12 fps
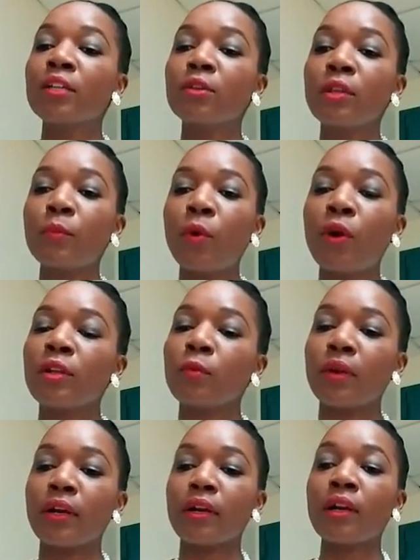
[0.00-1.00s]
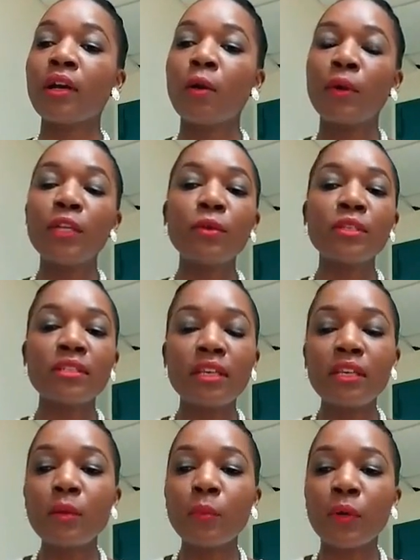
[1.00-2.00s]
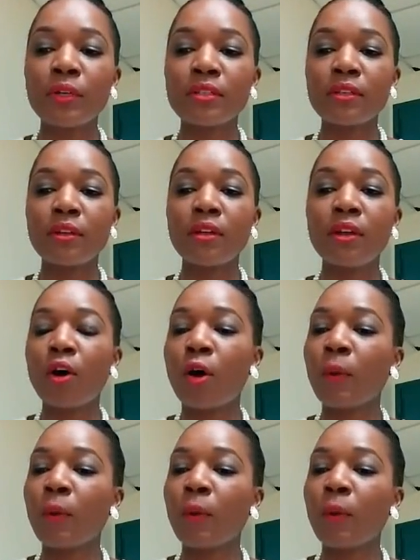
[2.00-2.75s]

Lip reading: to the point where when you see the person,